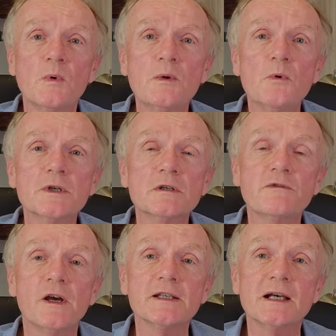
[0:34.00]
wanted to
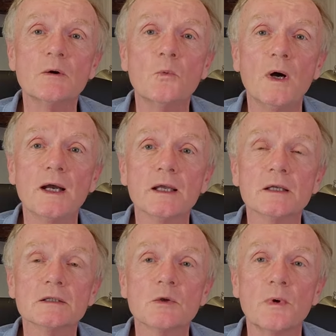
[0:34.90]
find out why,
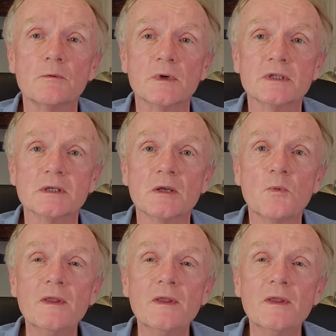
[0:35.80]
so we recently went